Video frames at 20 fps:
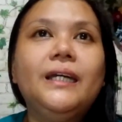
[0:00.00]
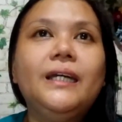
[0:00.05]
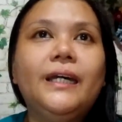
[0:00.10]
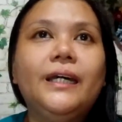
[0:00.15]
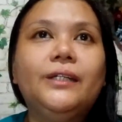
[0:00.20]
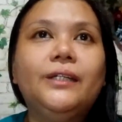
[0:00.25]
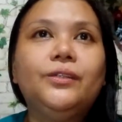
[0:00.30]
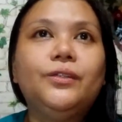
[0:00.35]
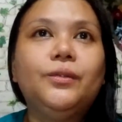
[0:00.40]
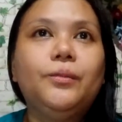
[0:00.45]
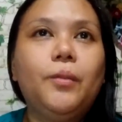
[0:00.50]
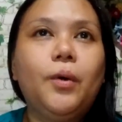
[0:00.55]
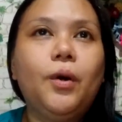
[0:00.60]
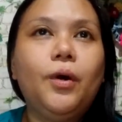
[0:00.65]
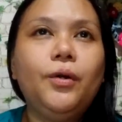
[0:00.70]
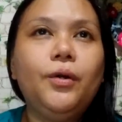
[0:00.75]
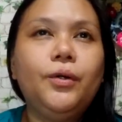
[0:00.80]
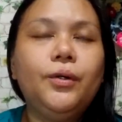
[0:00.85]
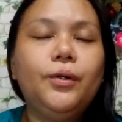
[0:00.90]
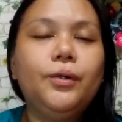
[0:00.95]
And
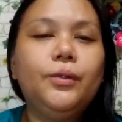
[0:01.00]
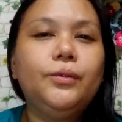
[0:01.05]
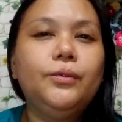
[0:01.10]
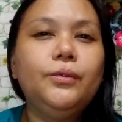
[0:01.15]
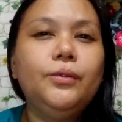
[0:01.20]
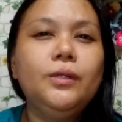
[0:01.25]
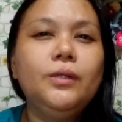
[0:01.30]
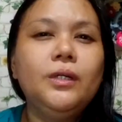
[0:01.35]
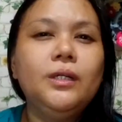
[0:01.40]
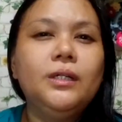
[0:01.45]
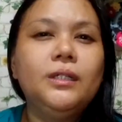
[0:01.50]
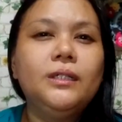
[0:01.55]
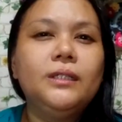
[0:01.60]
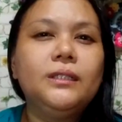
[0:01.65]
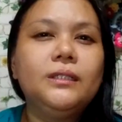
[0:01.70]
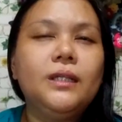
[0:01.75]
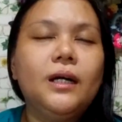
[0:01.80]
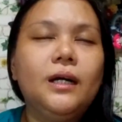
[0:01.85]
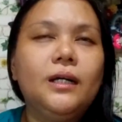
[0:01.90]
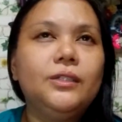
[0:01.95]
tomorrow,
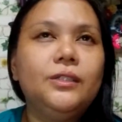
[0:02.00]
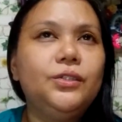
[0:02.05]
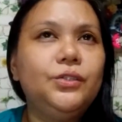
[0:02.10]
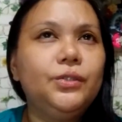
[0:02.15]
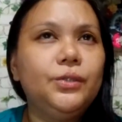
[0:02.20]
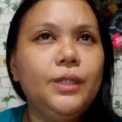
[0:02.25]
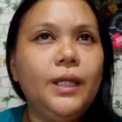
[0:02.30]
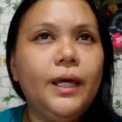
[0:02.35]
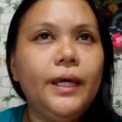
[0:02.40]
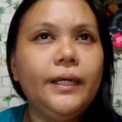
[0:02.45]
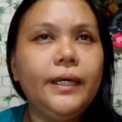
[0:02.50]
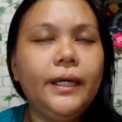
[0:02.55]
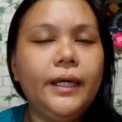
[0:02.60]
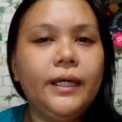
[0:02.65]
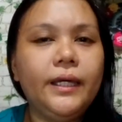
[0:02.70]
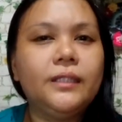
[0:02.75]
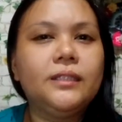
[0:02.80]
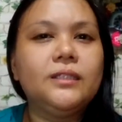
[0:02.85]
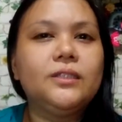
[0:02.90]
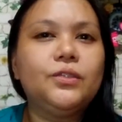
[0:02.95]
July 8th,